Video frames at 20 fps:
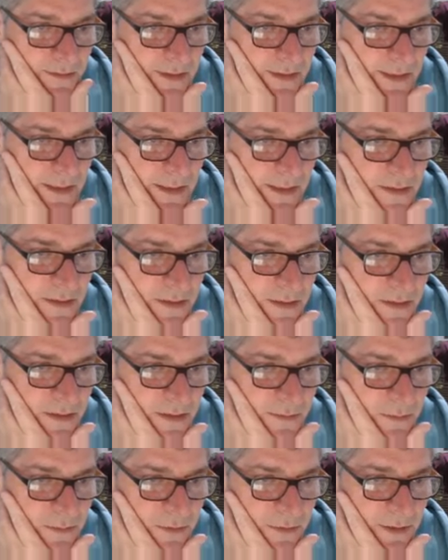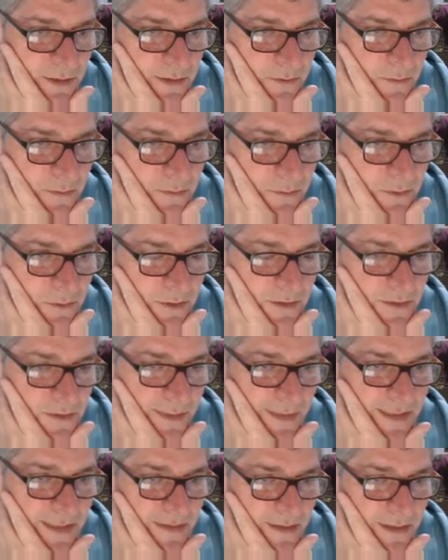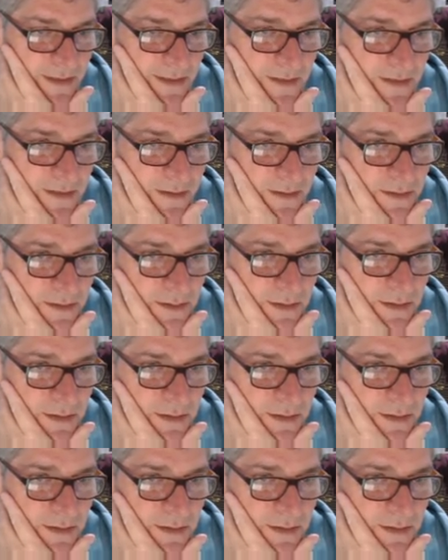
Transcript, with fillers: very neat at this point. Well, schematic isn't.